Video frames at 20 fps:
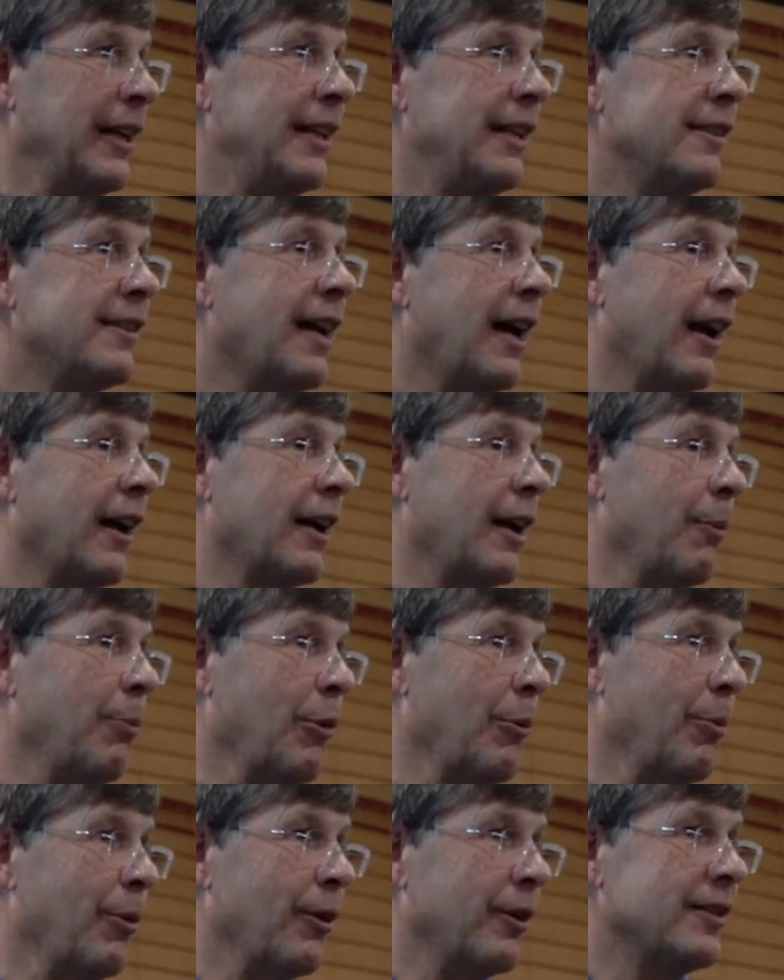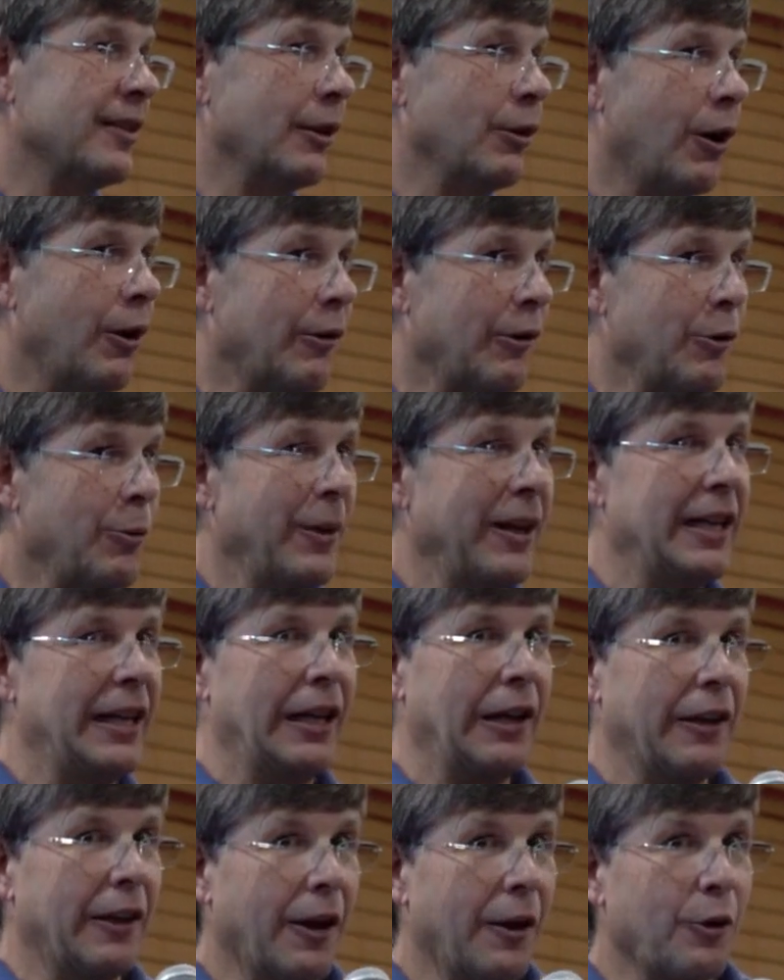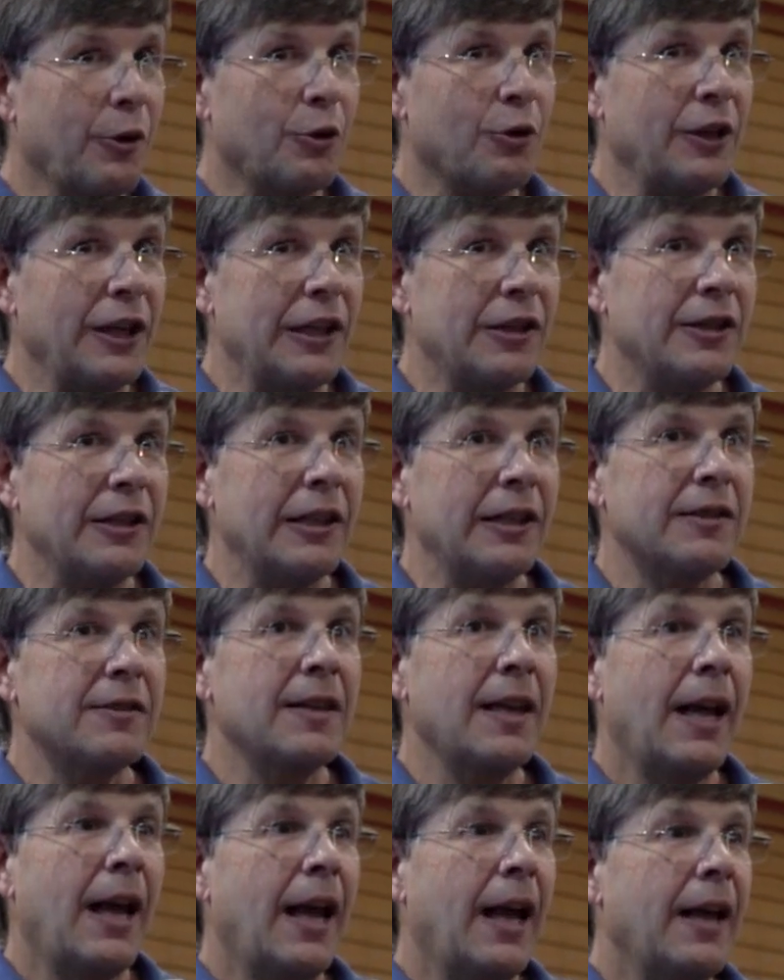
he's got a couple books, along with many of the other creationists,